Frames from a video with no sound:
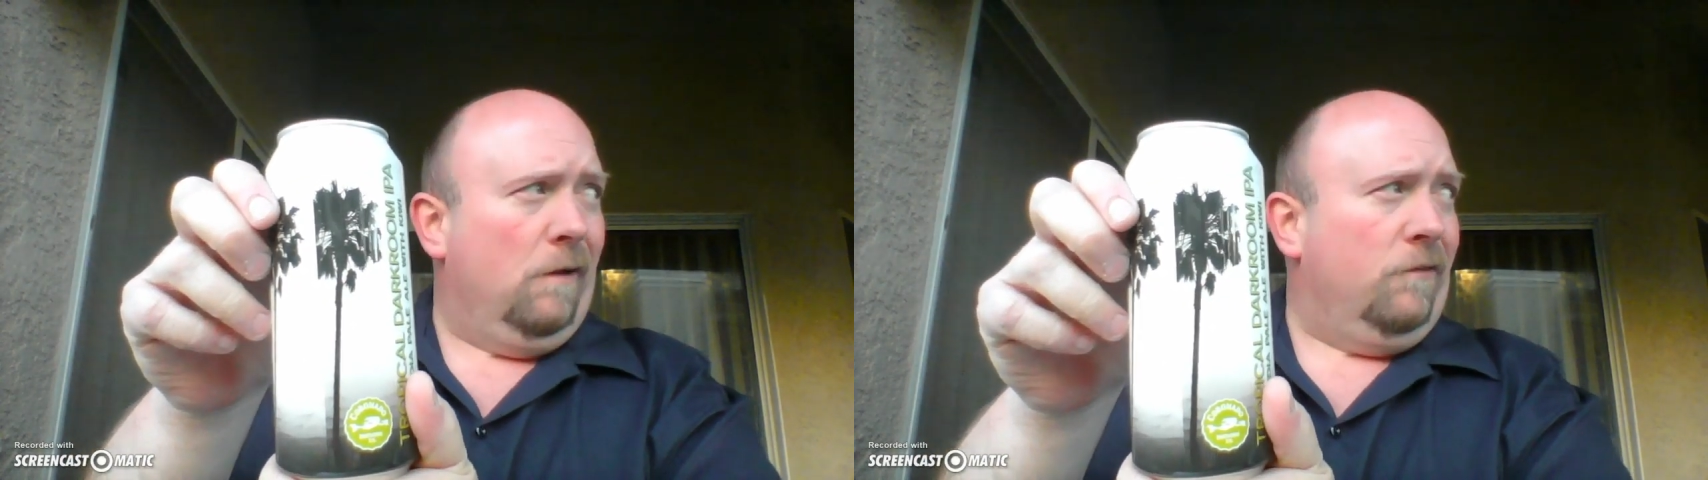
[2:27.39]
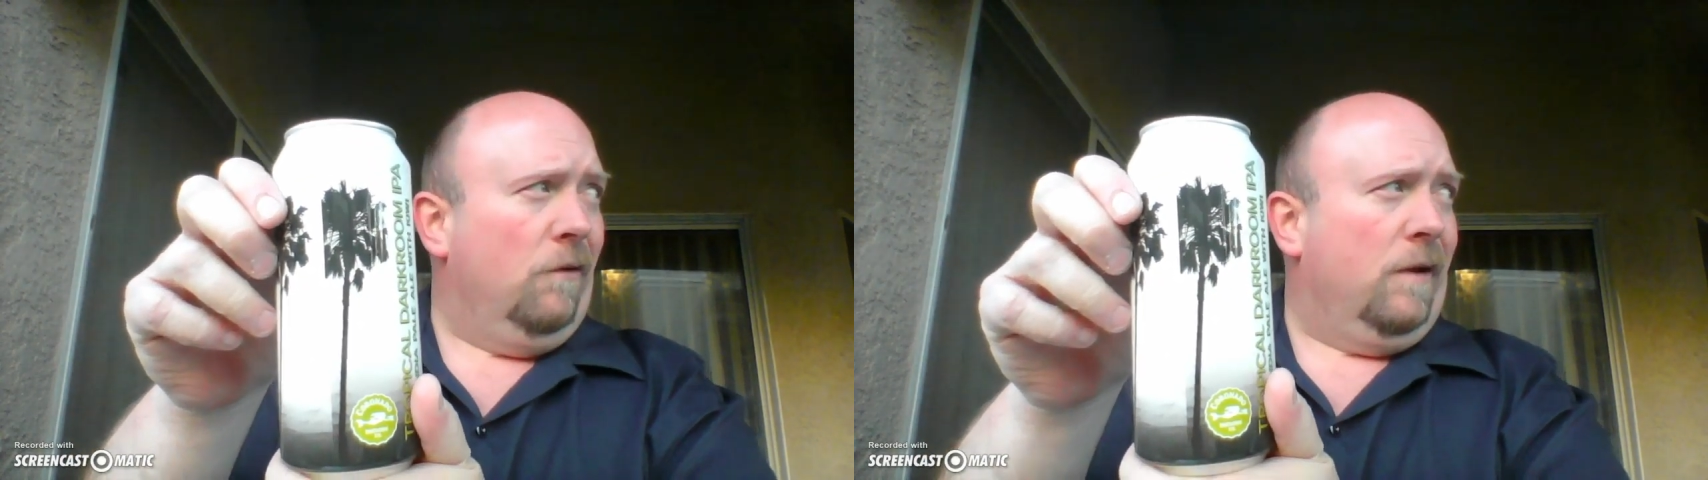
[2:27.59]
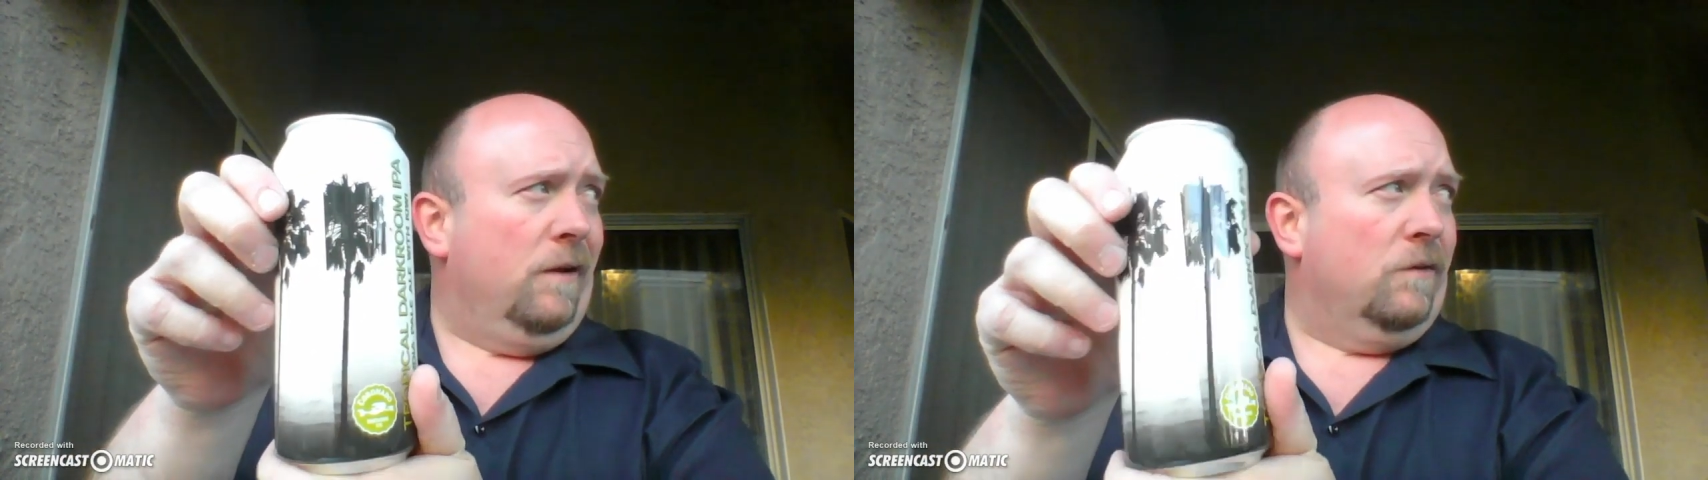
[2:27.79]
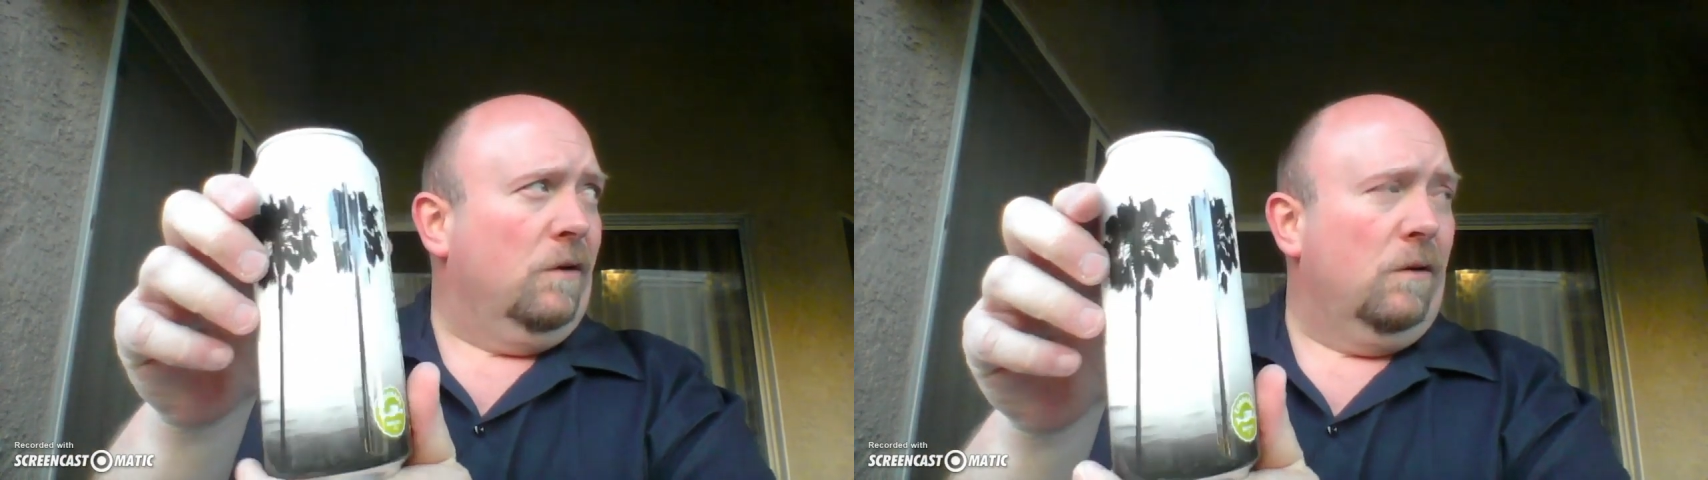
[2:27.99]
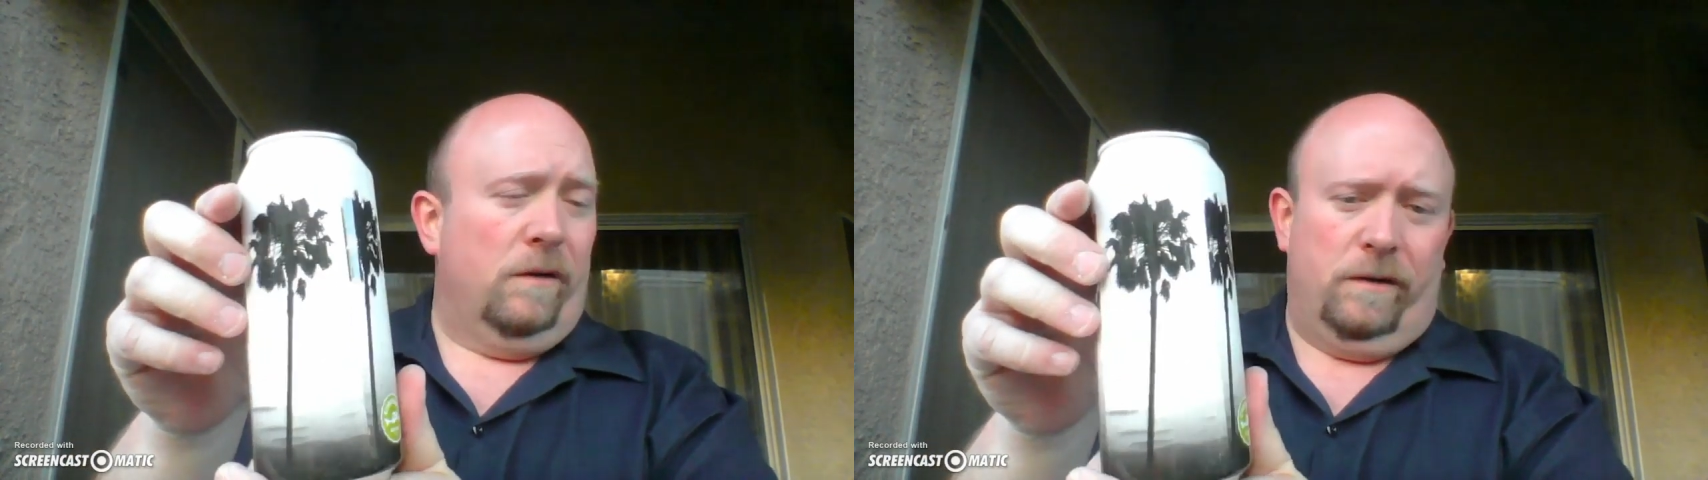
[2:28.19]
showcase
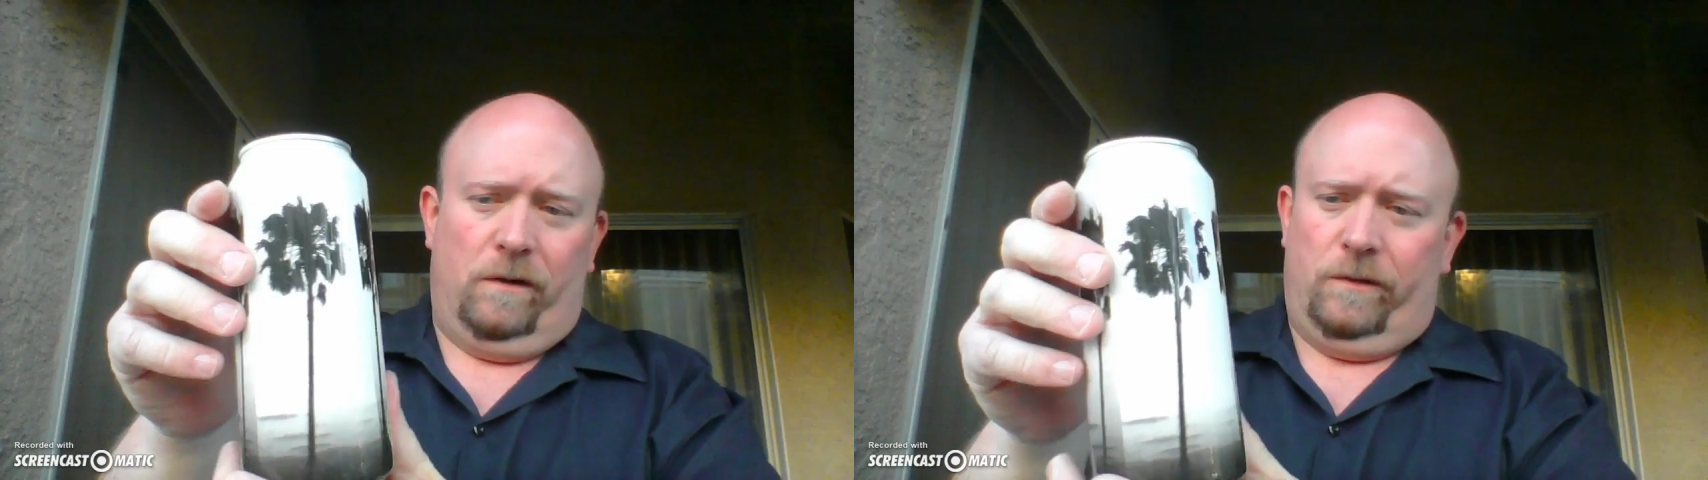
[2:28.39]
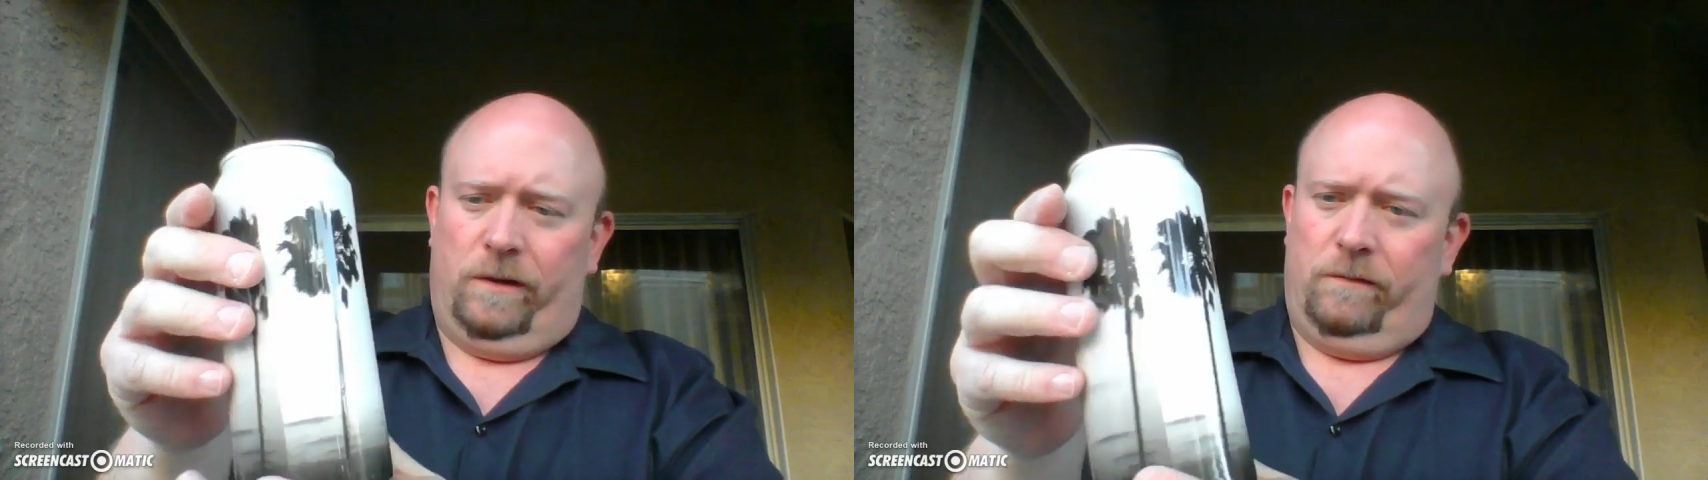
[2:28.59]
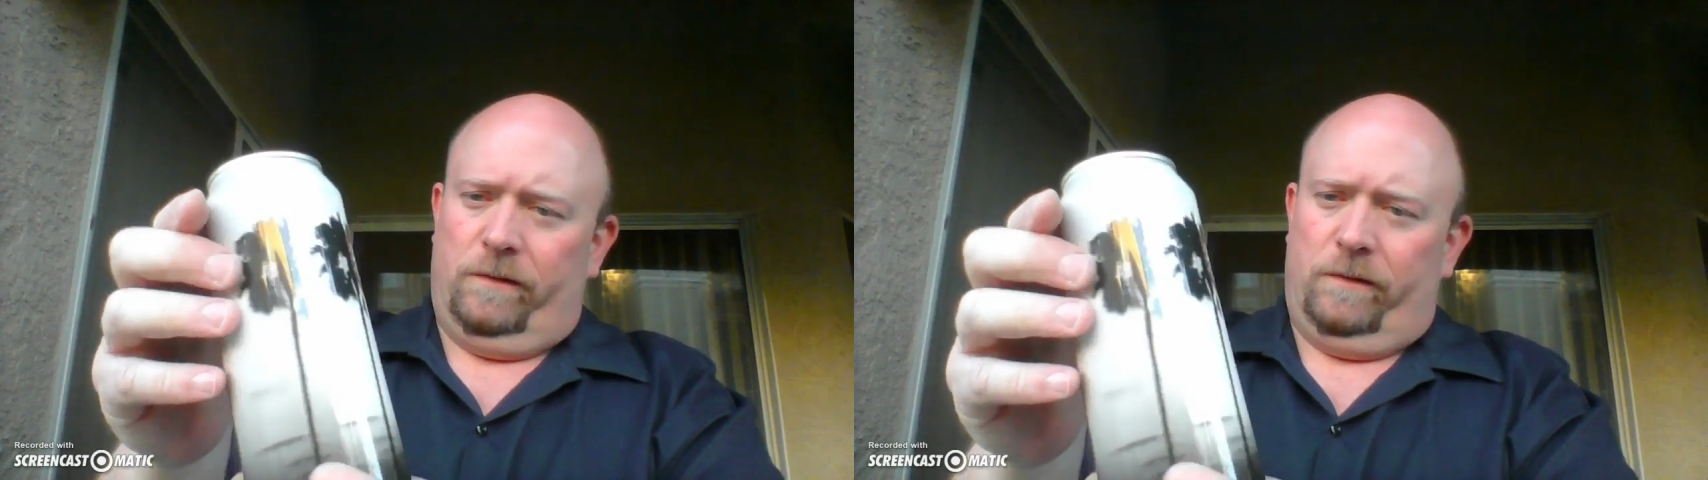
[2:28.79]
their their